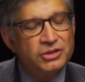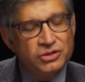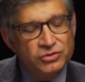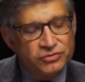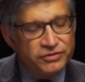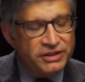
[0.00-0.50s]
Do
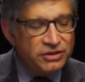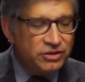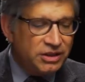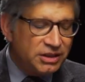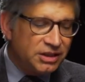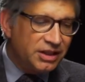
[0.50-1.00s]
you feel
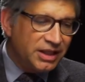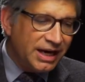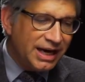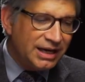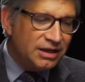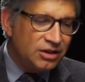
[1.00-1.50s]
that,
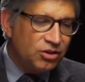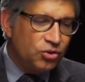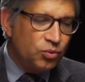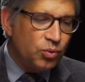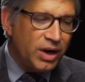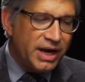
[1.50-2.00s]
that the
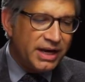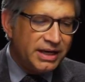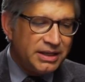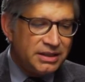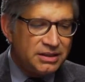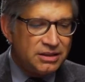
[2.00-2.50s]

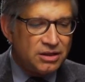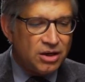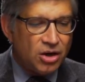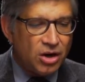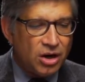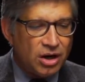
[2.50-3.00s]
way
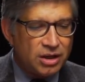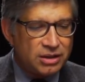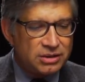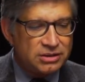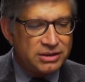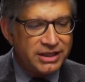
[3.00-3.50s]

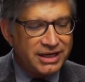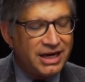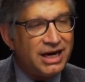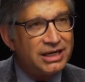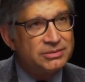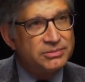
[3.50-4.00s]
our
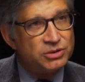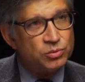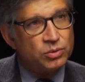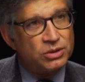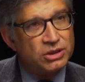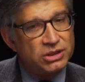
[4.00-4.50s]
economy
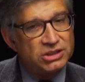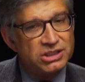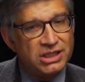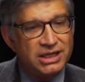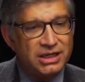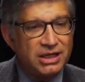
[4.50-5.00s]
works,
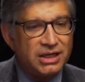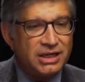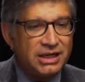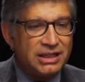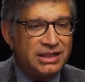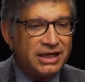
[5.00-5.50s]
that,
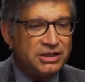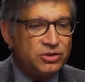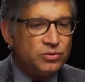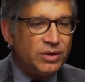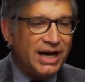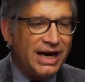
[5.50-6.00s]
that
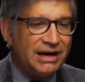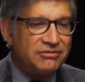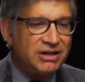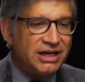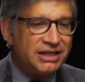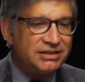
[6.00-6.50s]
you have
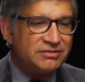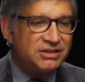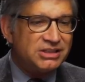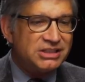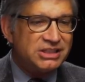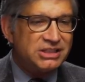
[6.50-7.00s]
kind of the
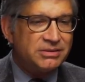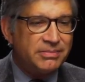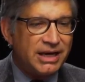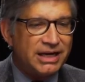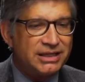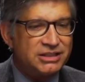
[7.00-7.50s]

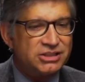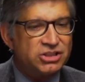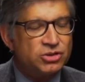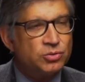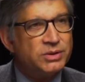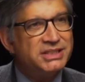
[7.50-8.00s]
systematic
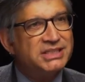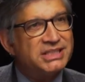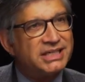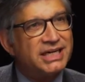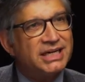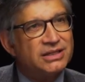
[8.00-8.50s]

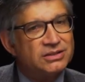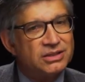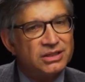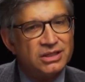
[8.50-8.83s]
squeezing out